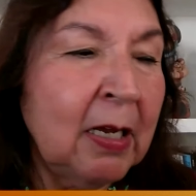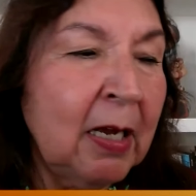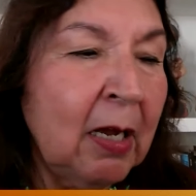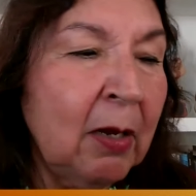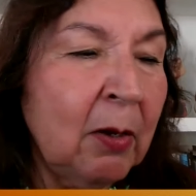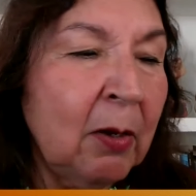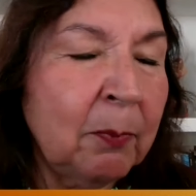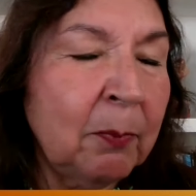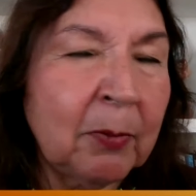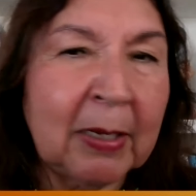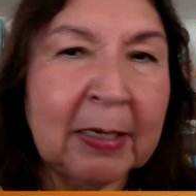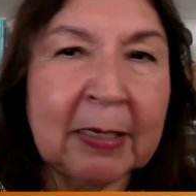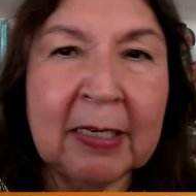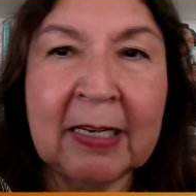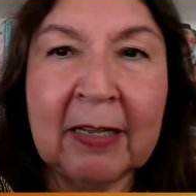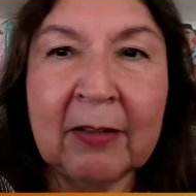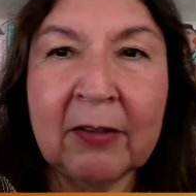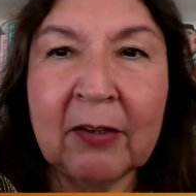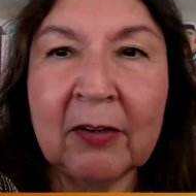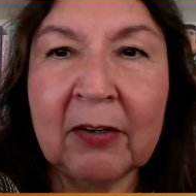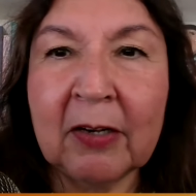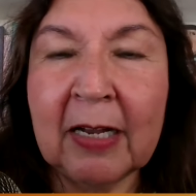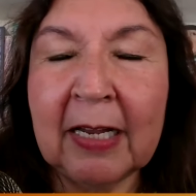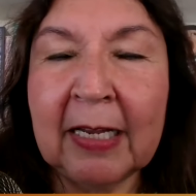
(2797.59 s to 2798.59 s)
about
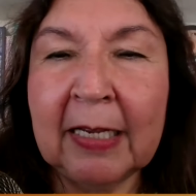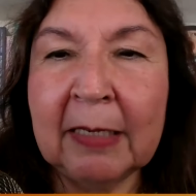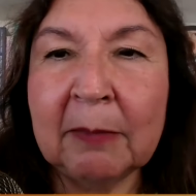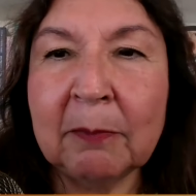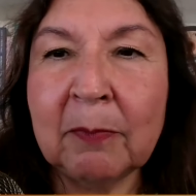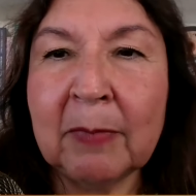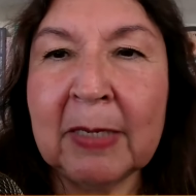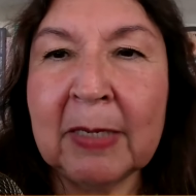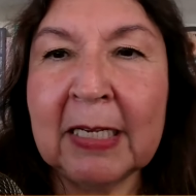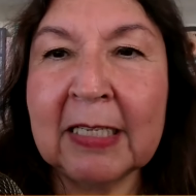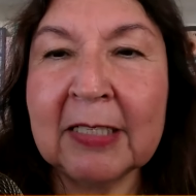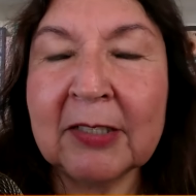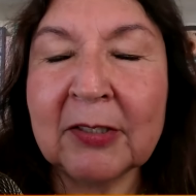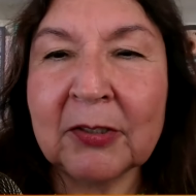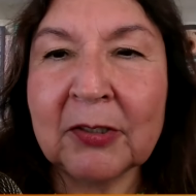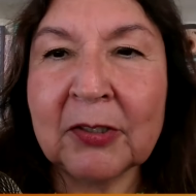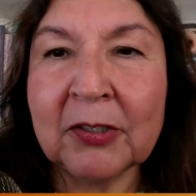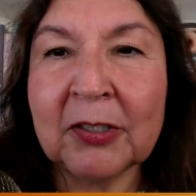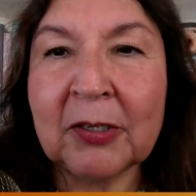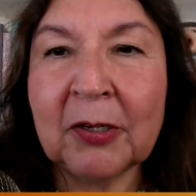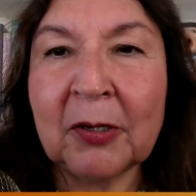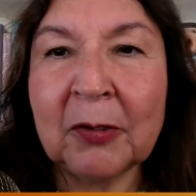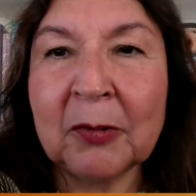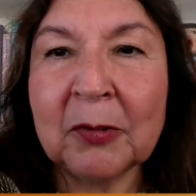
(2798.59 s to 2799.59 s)
another eight minutes or
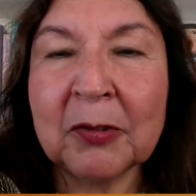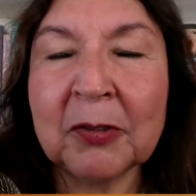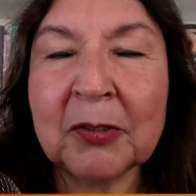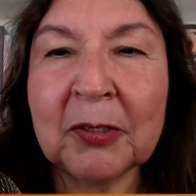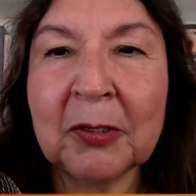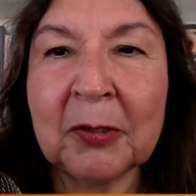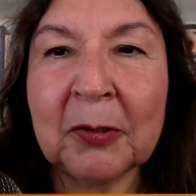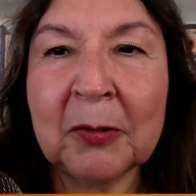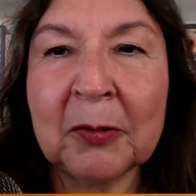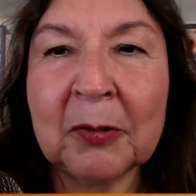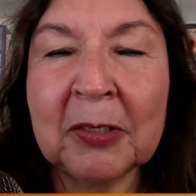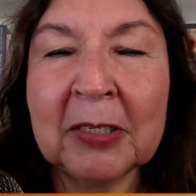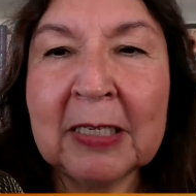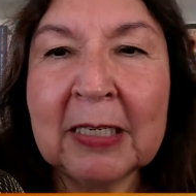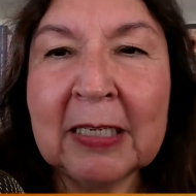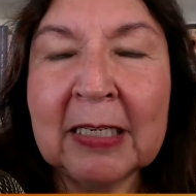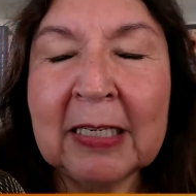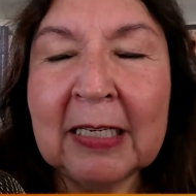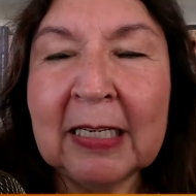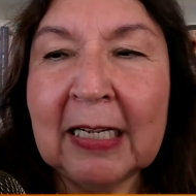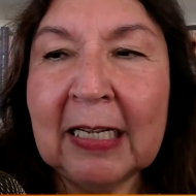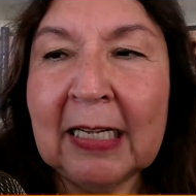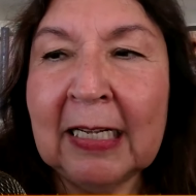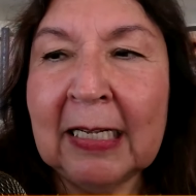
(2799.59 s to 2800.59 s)
so. So
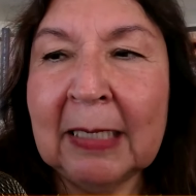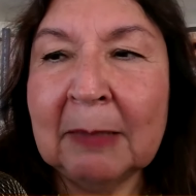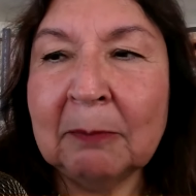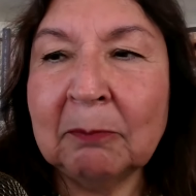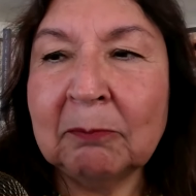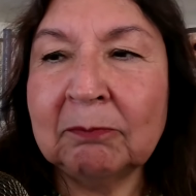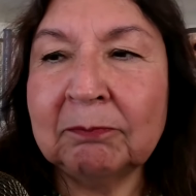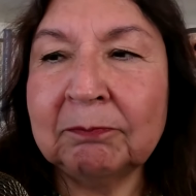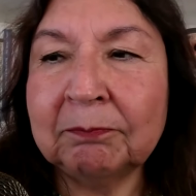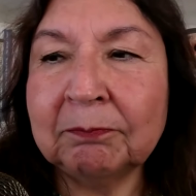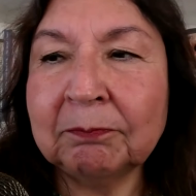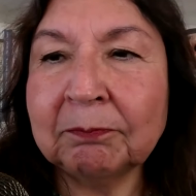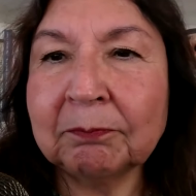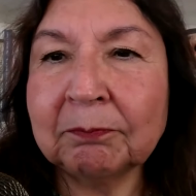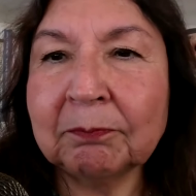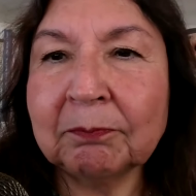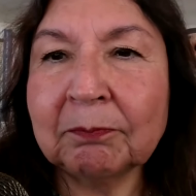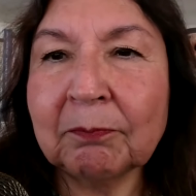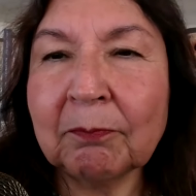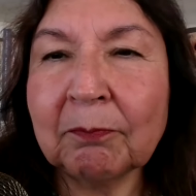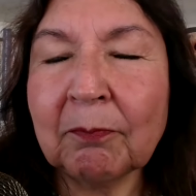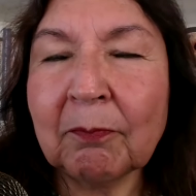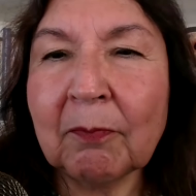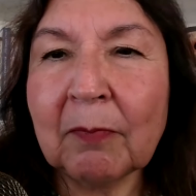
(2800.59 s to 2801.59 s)
um,
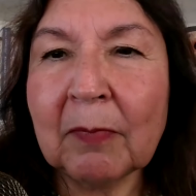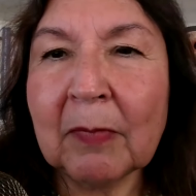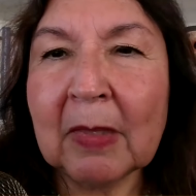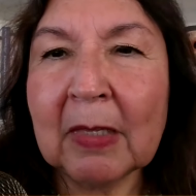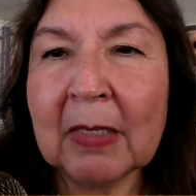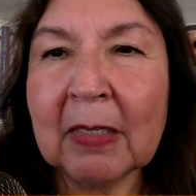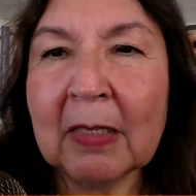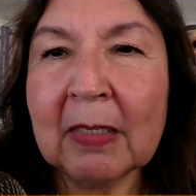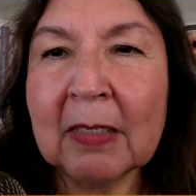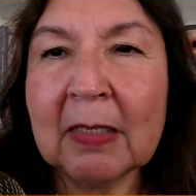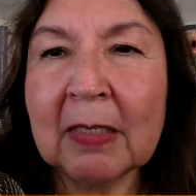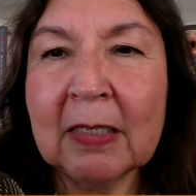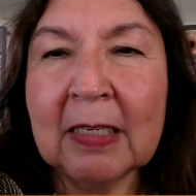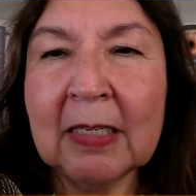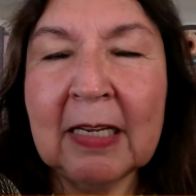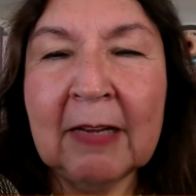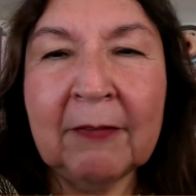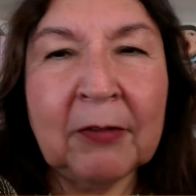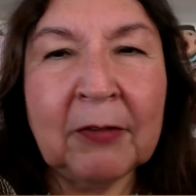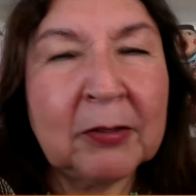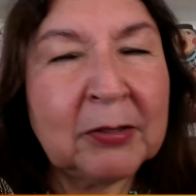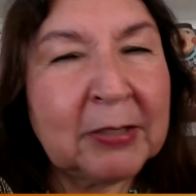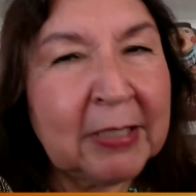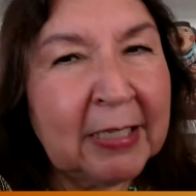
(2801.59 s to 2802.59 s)

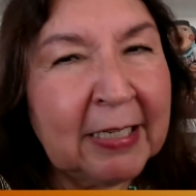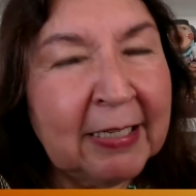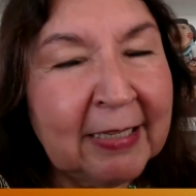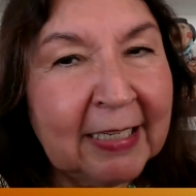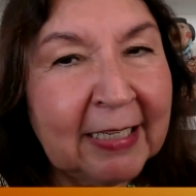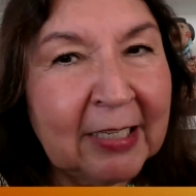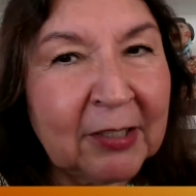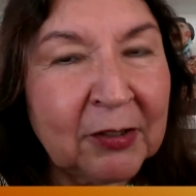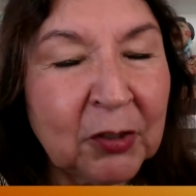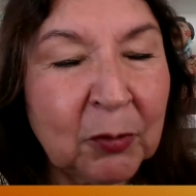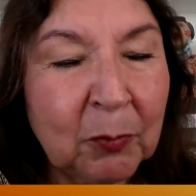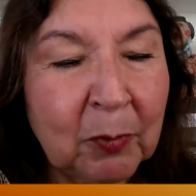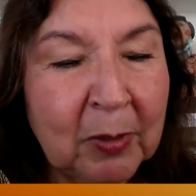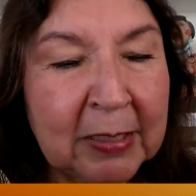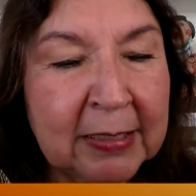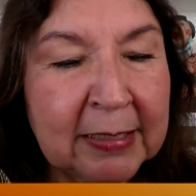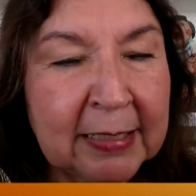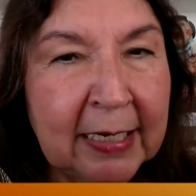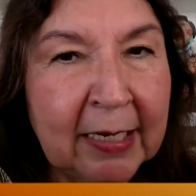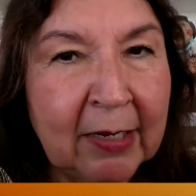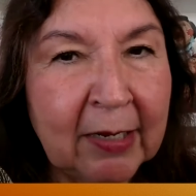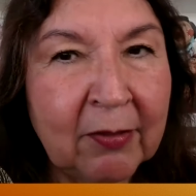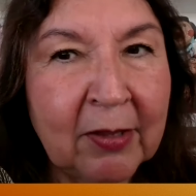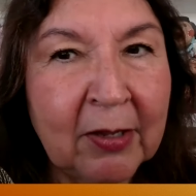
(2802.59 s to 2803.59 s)
if there's anything else you want to
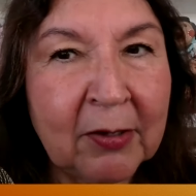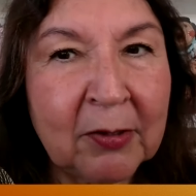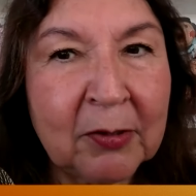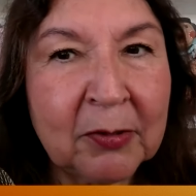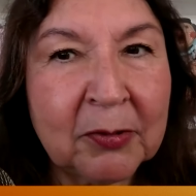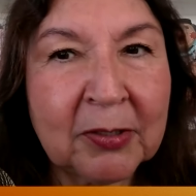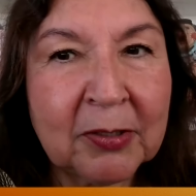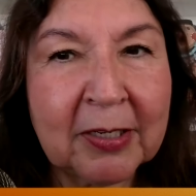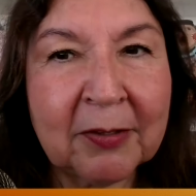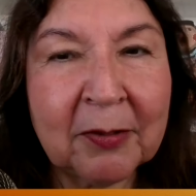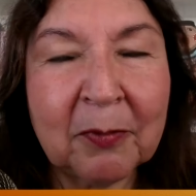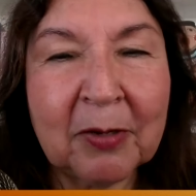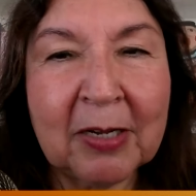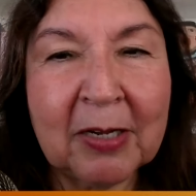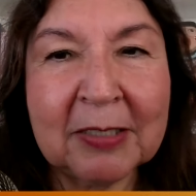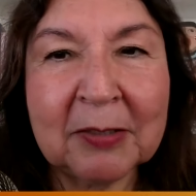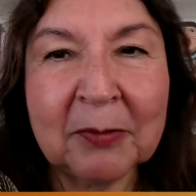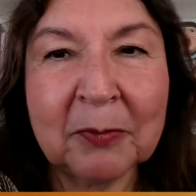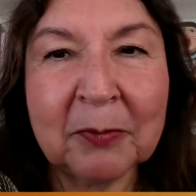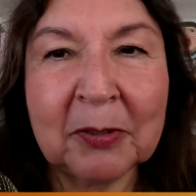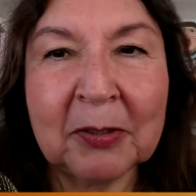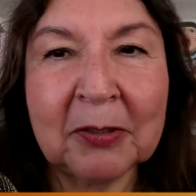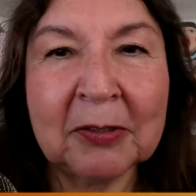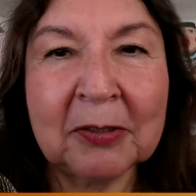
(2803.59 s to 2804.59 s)
say on those,
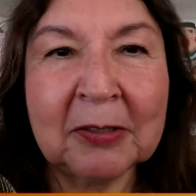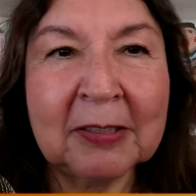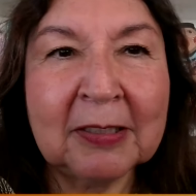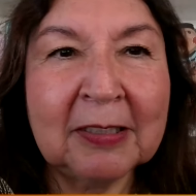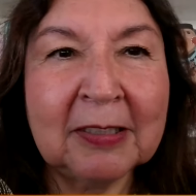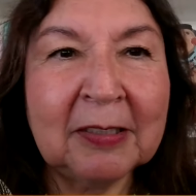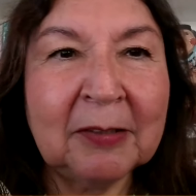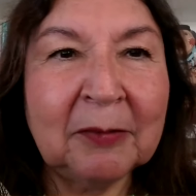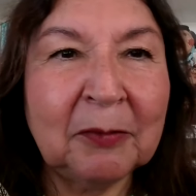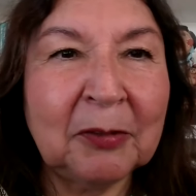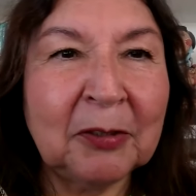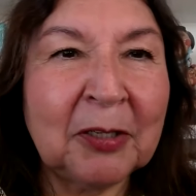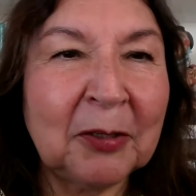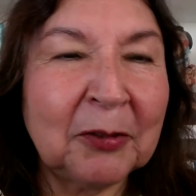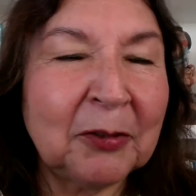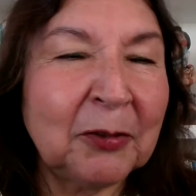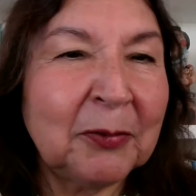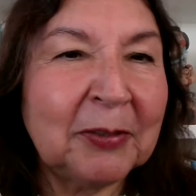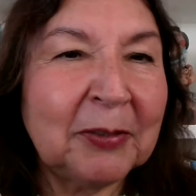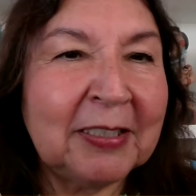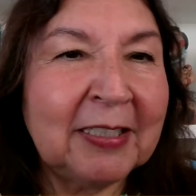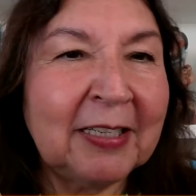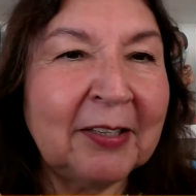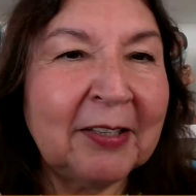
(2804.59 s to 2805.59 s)
otherwise we'll we'll go
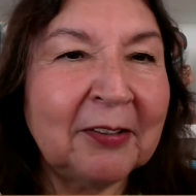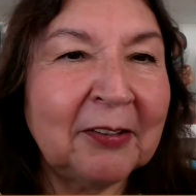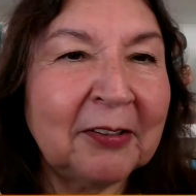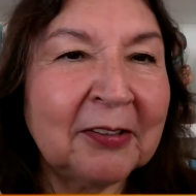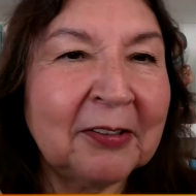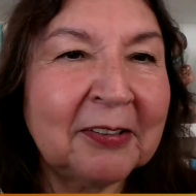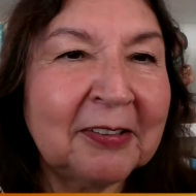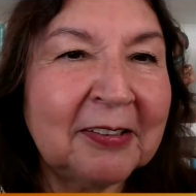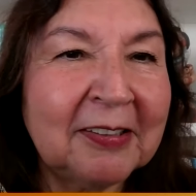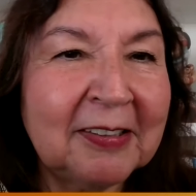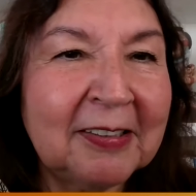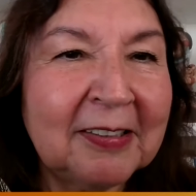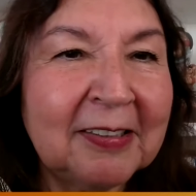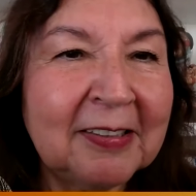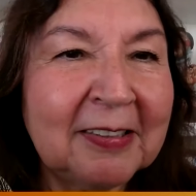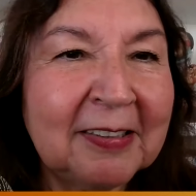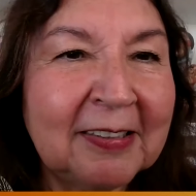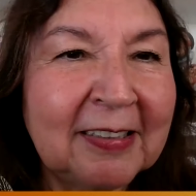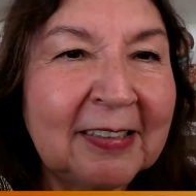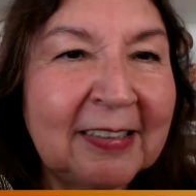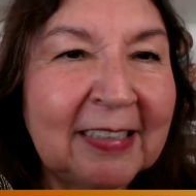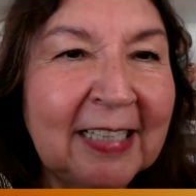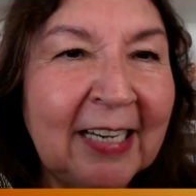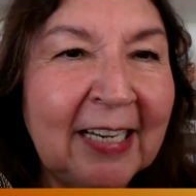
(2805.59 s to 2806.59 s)
to another
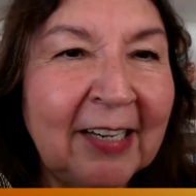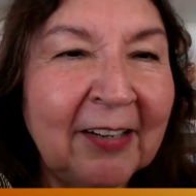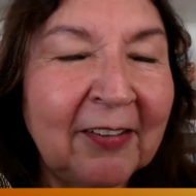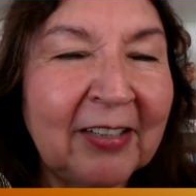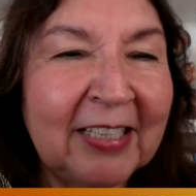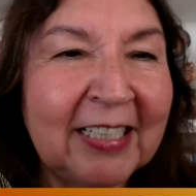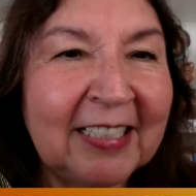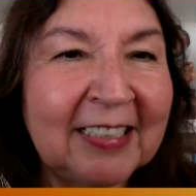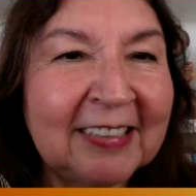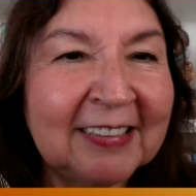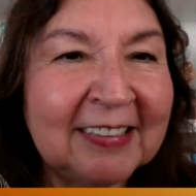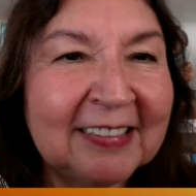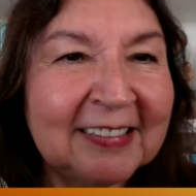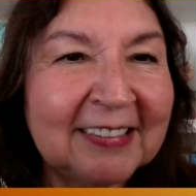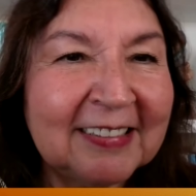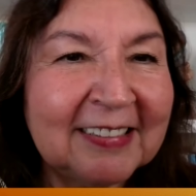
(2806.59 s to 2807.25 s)
area.